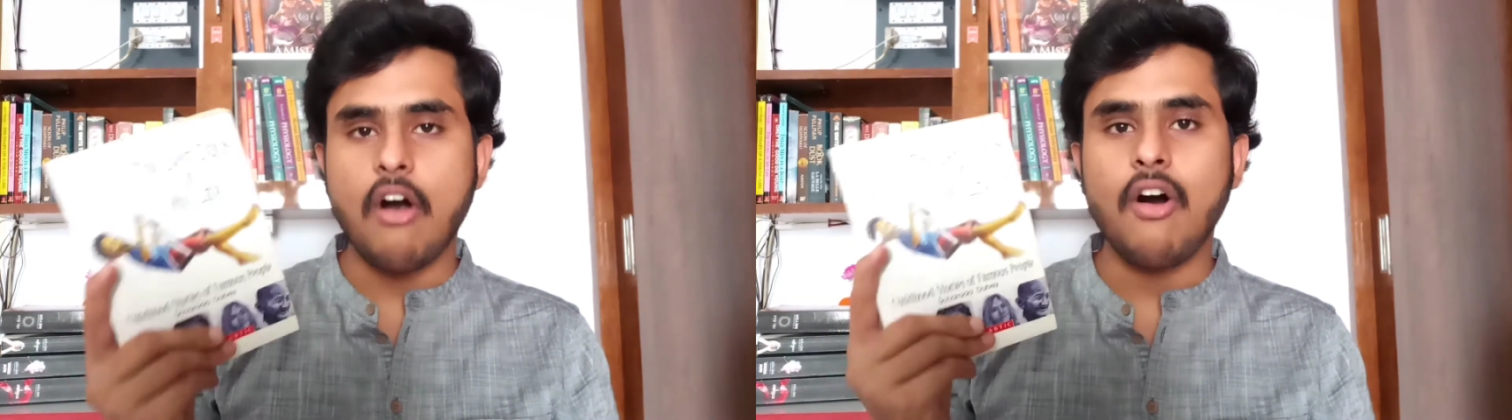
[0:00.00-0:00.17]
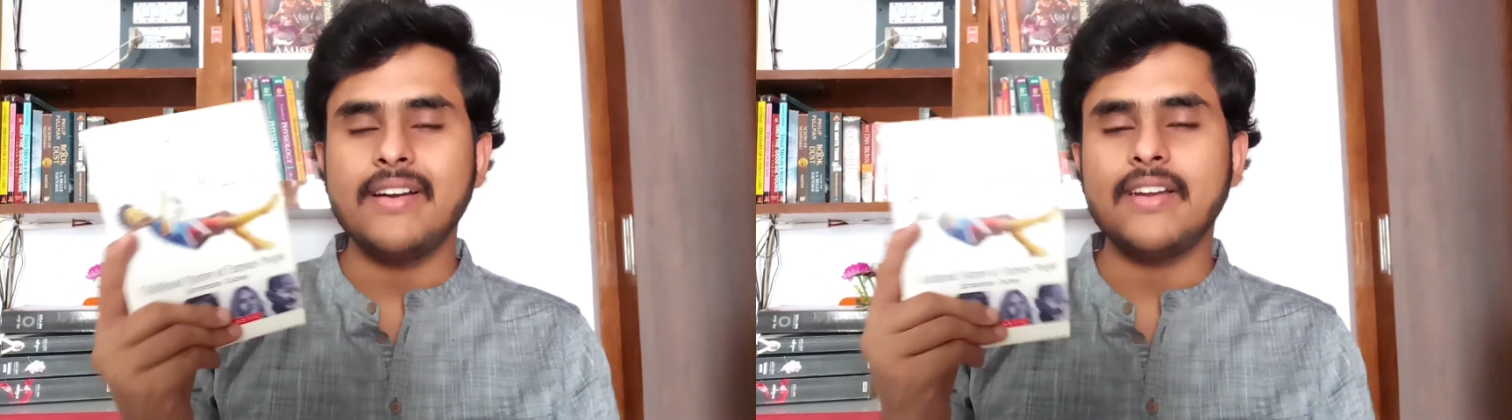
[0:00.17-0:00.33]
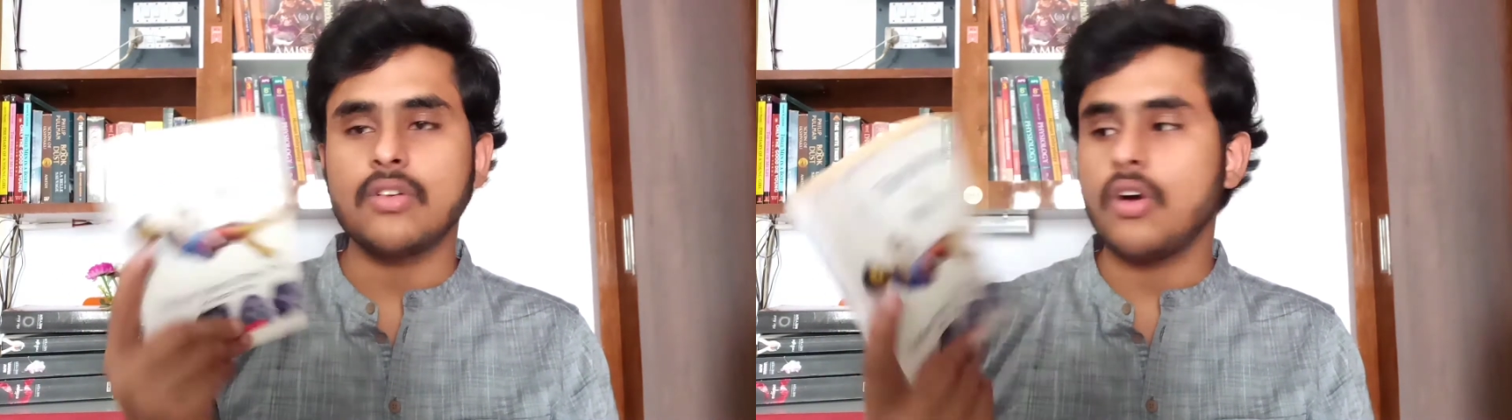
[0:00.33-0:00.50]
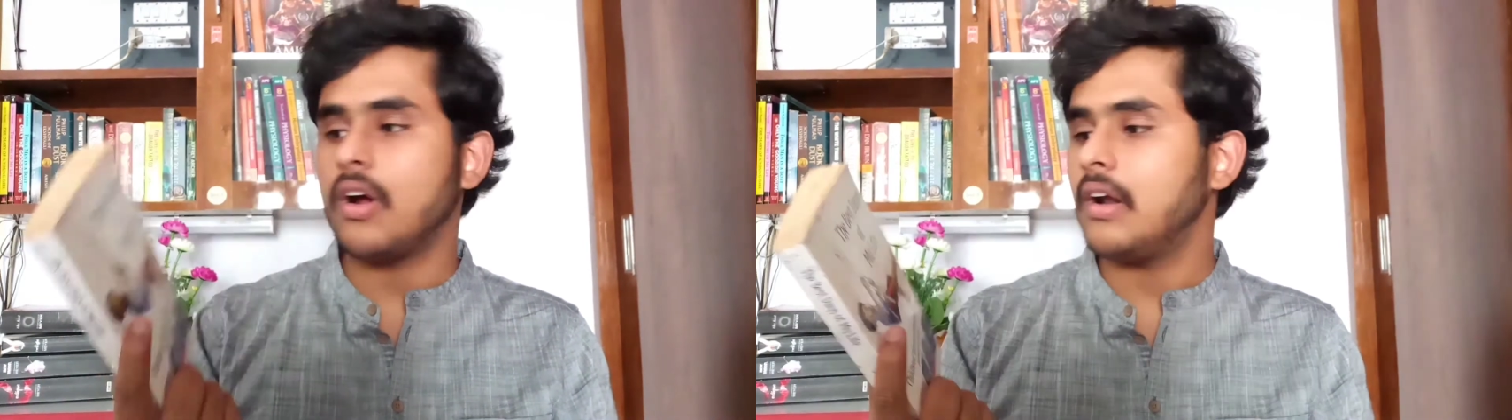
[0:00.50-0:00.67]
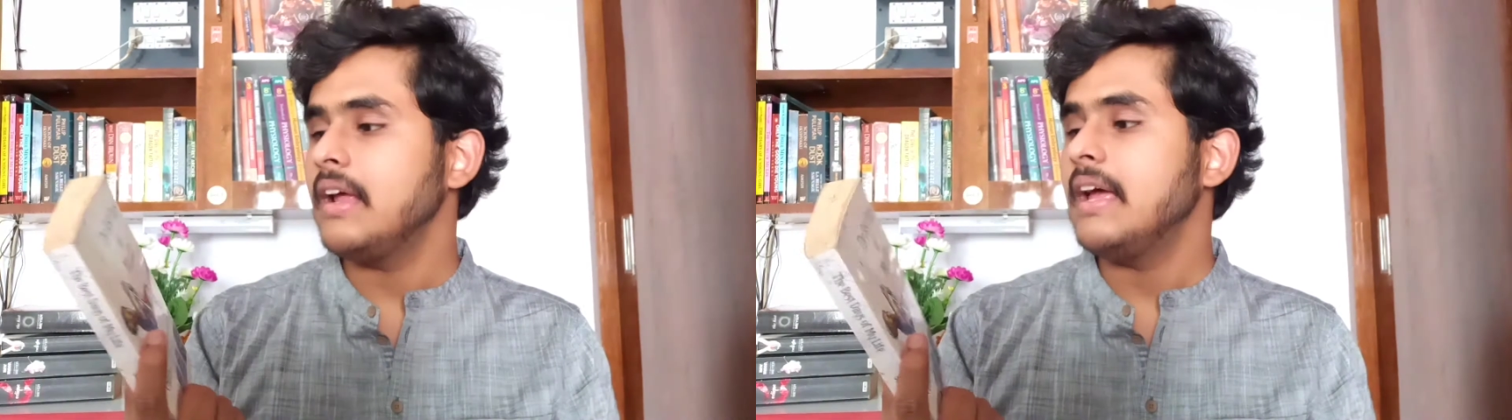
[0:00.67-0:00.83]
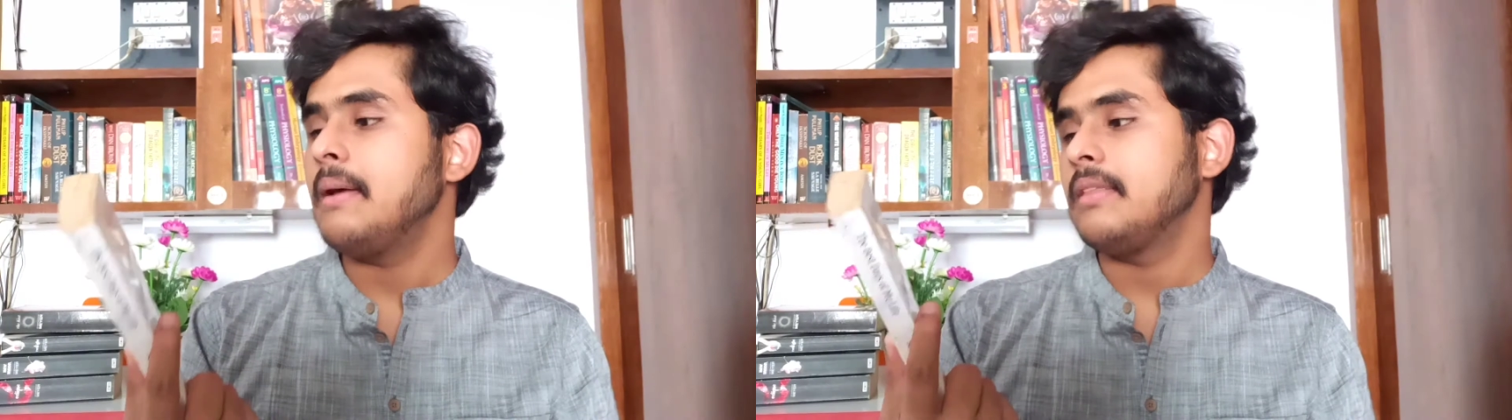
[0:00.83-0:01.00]
or it is called
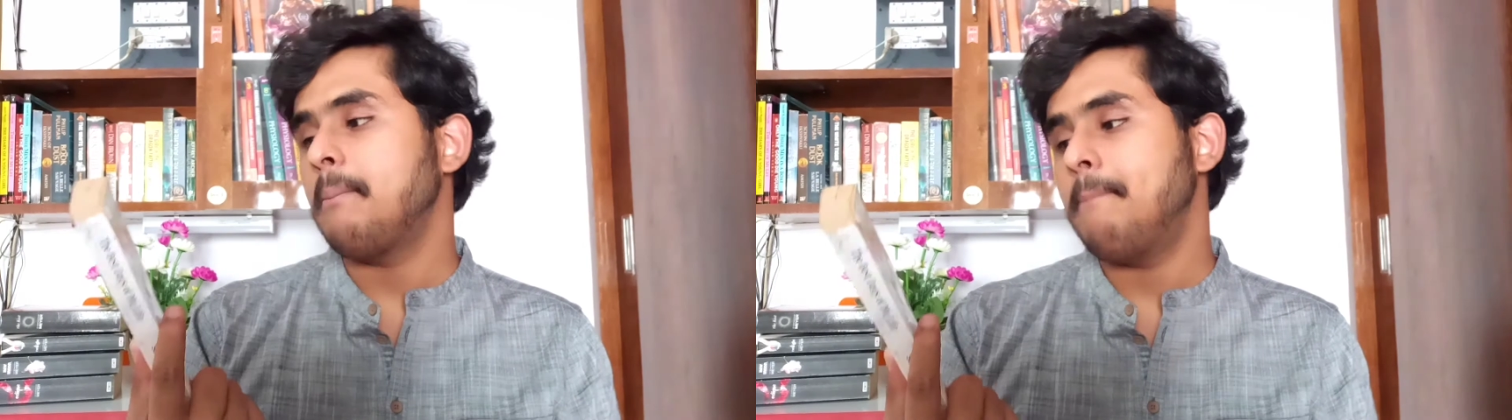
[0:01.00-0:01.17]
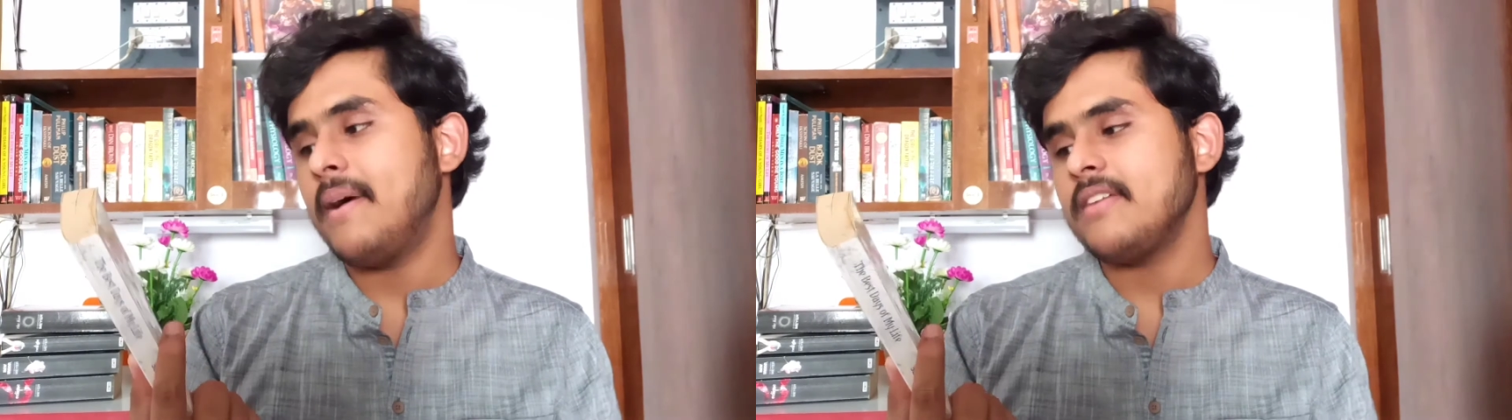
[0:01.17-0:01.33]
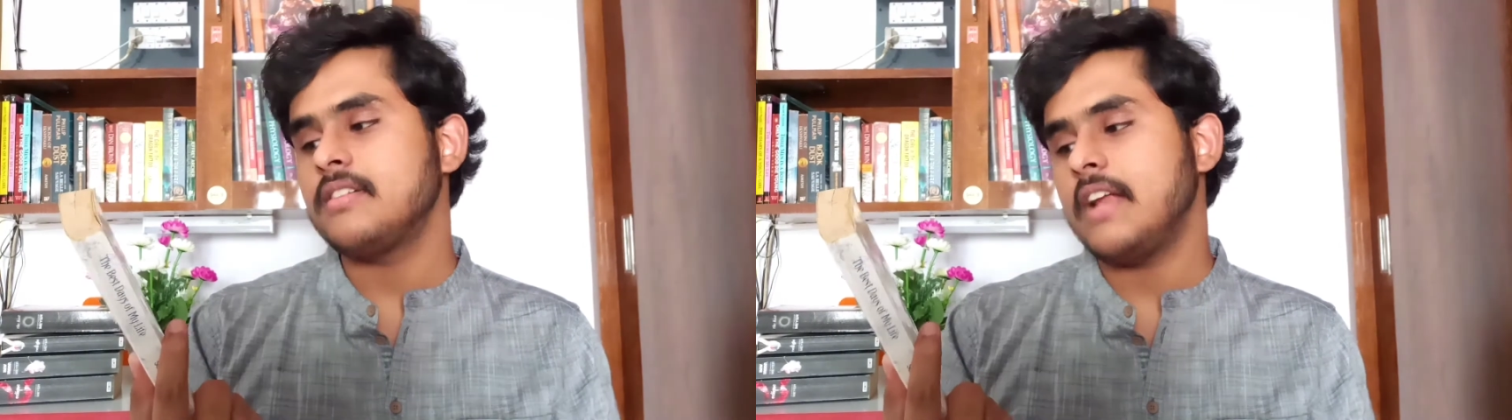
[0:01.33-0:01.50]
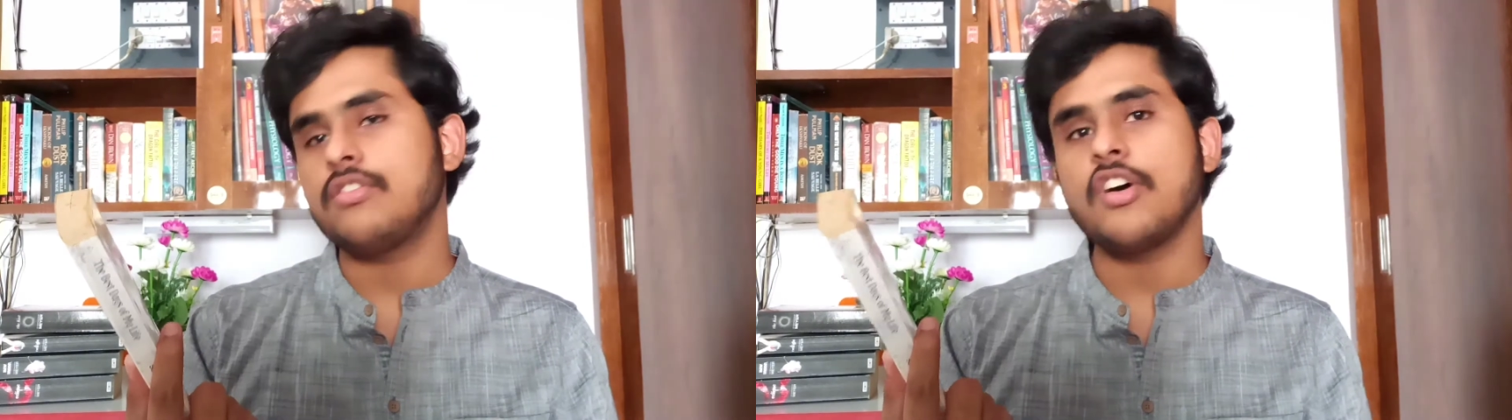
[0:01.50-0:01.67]
The Best Days